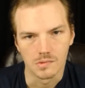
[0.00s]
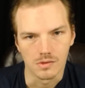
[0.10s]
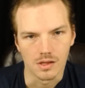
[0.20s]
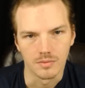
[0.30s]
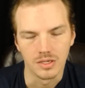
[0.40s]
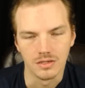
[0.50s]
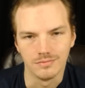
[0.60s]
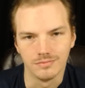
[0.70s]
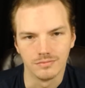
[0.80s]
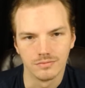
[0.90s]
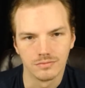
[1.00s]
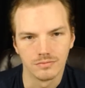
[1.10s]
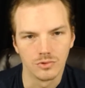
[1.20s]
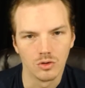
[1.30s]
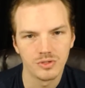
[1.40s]
I mean,
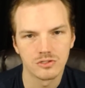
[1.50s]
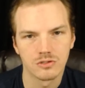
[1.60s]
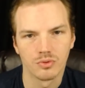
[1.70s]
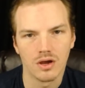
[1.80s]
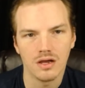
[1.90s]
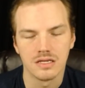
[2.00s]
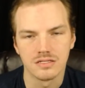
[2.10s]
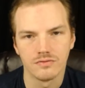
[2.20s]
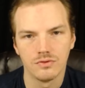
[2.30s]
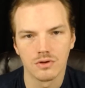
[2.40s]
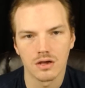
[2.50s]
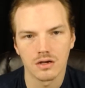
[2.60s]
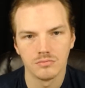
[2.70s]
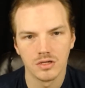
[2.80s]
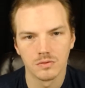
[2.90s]
don't be surprised if you're not
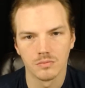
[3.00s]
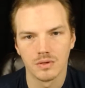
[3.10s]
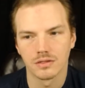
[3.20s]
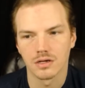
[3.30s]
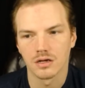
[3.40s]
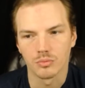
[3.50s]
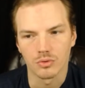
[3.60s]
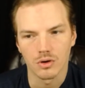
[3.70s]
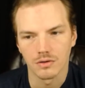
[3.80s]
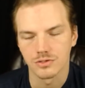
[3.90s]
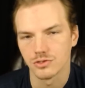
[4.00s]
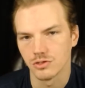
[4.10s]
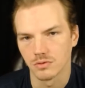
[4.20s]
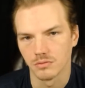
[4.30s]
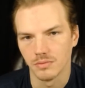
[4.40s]
going to be able to make the kind of progress that
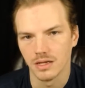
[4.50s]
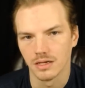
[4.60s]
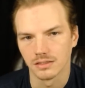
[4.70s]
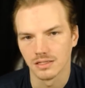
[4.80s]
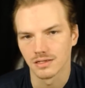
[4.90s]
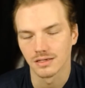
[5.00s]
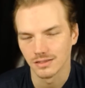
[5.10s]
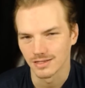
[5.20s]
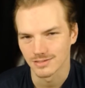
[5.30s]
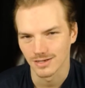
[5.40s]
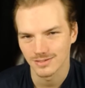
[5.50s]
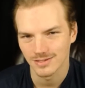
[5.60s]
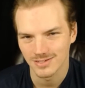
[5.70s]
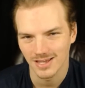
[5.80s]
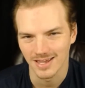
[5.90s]
you want to make. And again, that's not to
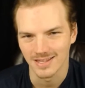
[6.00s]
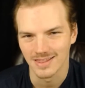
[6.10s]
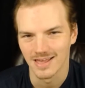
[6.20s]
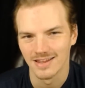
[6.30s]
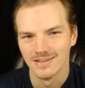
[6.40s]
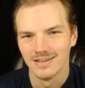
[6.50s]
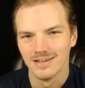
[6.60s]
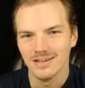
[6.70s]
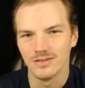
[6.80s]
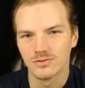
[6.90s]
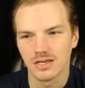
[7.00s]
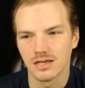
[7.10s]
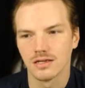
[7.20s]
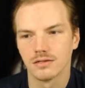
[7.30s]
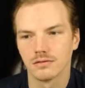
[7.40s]
say that you
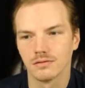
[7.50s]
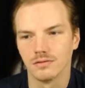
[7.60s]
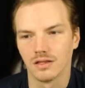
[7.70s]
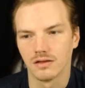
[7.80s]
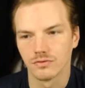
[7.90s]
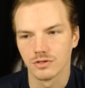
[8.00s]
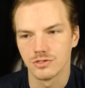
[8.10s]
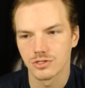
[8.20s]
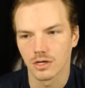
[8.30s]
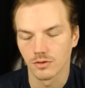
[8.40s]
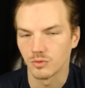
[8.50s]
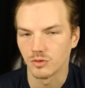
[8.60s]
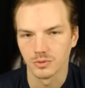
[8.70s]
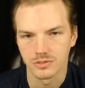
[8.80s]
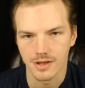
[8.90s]
can't leverage other
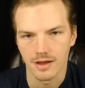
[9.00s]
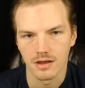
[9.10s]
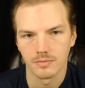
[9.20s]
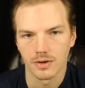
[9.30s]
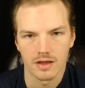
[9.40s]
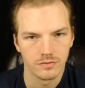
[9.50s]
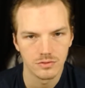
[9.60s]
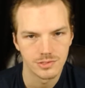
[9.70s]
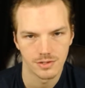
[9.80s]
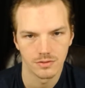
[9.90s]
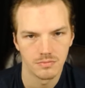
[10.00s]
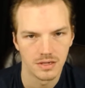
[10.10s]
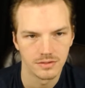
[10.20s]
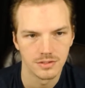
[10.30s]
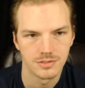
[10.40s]
people's time or have used other
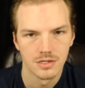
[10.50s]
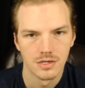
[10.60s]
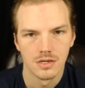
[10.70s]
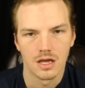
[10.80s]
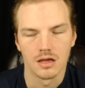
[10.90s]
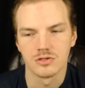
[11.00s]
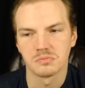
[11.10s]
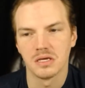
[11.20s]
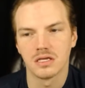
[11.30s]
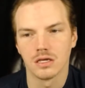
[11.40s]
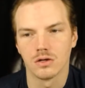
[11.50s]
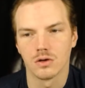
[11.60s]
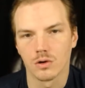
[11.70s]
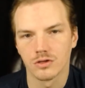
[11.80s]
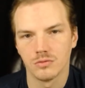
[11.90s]
methods. I'm just making an
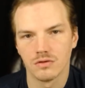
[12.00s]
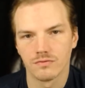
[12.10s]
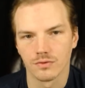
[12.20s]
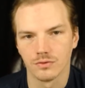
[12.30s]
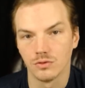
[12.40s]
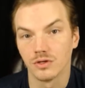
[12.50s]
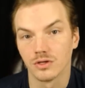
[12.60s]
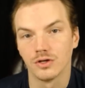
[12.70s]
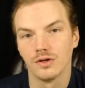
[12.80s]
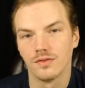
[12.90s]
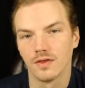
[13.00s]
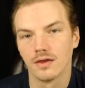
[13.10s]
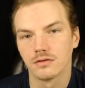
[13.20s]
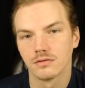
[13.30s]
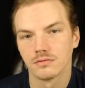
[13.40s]
argument for doing a good
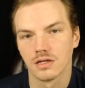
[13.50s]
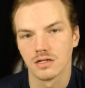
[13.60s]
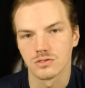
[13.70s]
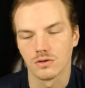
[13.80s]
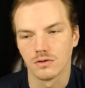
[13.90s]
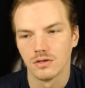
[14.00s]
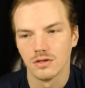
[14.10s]
thing. That's all.